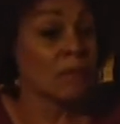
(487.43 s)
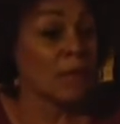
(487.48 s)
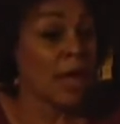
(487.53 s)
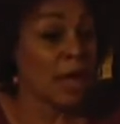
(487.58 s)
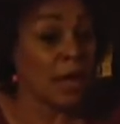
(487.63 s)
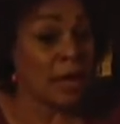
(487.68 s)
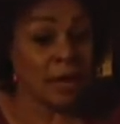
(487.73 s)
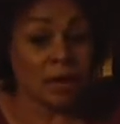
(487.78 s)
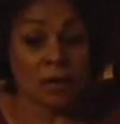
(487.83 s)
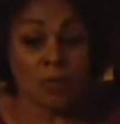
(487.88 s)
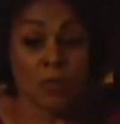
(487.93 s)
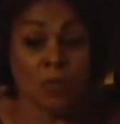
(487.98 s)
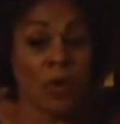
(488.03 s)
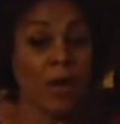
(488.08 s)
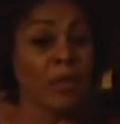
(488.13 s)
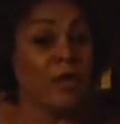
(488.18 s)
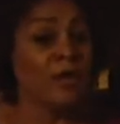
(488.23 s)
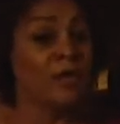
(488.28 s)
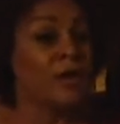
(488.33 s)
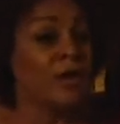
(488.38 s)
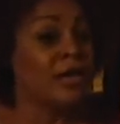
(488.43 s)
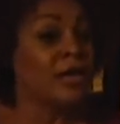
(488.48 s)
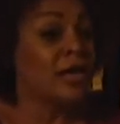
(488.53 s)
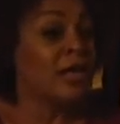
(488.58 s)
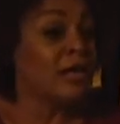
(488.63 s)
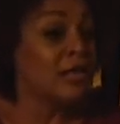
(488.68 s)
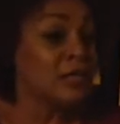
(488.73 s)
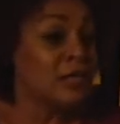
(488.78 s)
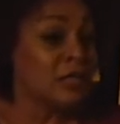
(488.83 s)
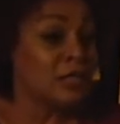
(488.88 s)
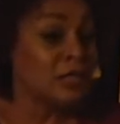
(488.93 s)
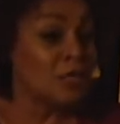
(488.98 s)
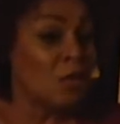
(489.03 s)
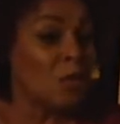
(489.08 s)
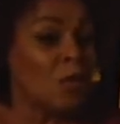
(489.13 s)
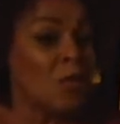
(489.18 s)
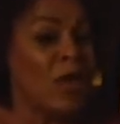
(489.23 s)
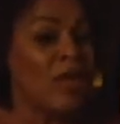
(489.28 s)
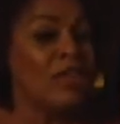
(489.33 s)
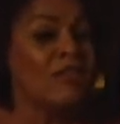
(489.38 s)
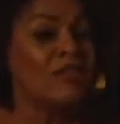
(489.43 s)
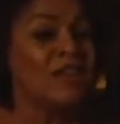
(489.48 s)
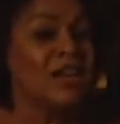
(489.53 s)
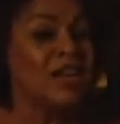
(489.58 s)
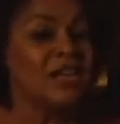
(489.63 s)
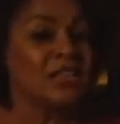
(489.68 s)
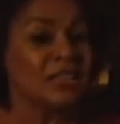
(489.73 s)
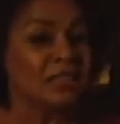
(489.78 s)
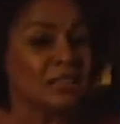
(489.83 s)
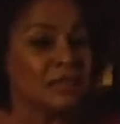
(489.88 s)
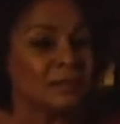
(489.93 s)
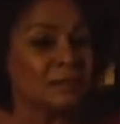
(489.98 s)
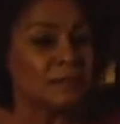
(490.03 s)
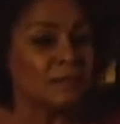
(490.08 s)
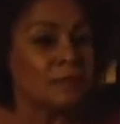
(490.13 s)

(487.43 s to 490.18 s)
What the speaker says: Hey, whether it is, whether it isn't,